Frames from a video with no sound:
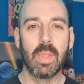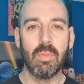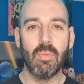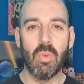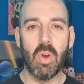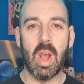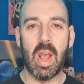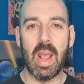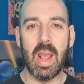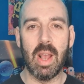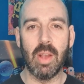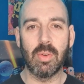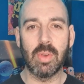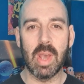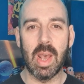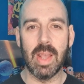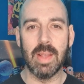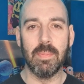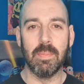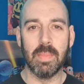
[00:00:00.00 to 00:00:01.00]
Right,
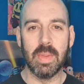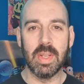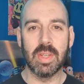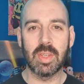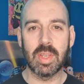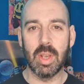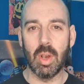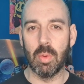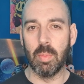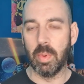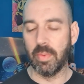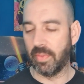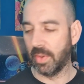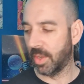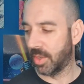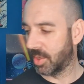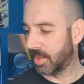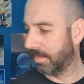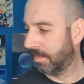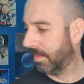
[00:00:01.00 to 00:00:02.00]
okay, let's get on with
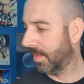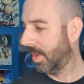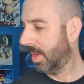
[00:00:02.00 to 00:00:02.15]
this.